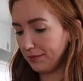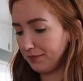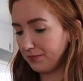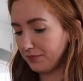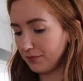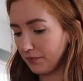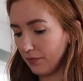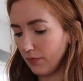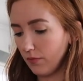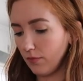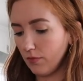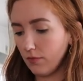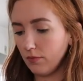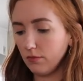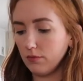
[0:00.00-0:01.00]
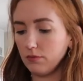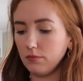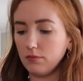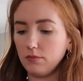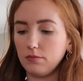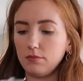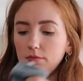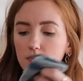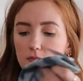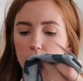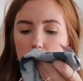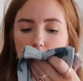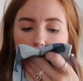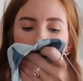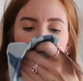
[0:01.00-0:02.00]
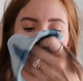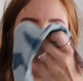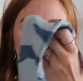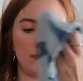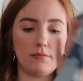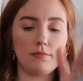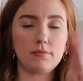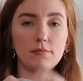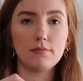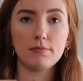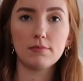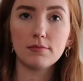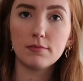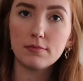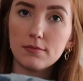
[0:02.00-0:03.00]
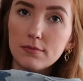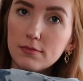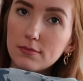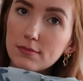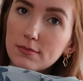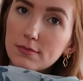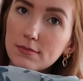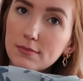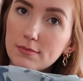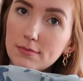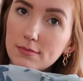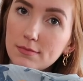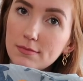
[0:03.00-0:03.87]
(silence)